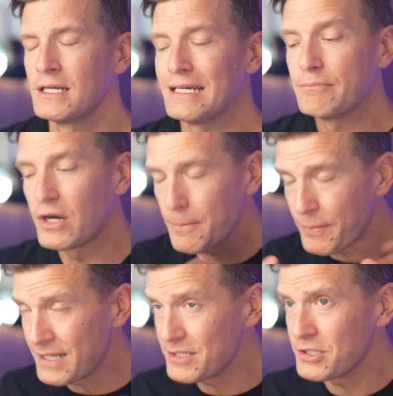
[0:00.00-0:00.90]
In my
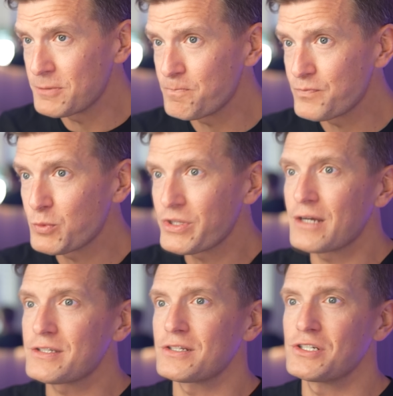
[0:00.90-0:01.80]
opinion,
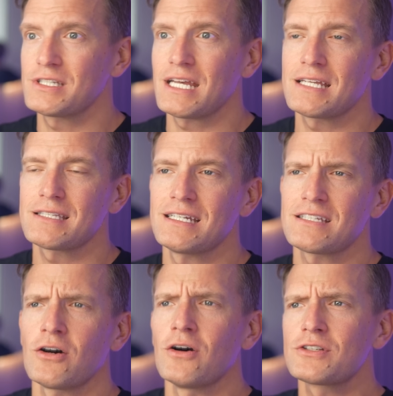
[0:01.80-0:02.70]
without such a test,
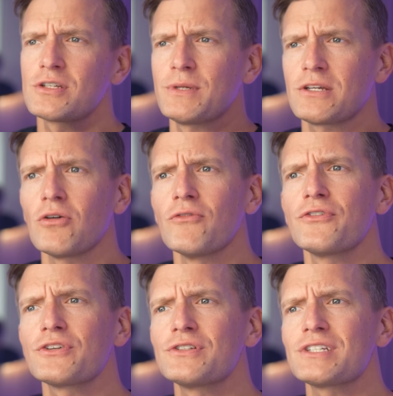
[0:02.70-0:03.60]
it's hard to be confident